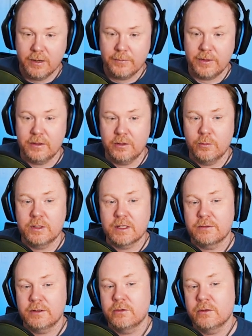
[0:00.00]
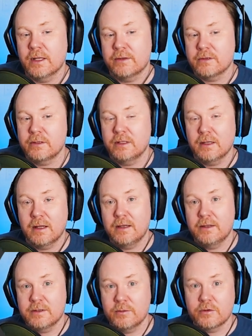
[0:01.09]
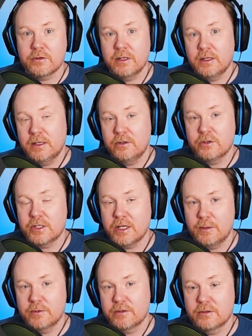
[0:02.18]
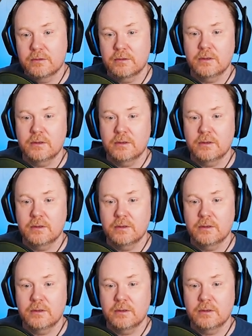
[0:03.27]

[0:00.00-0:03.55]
But you would definitely do that so you can get asymmetry in your shapes.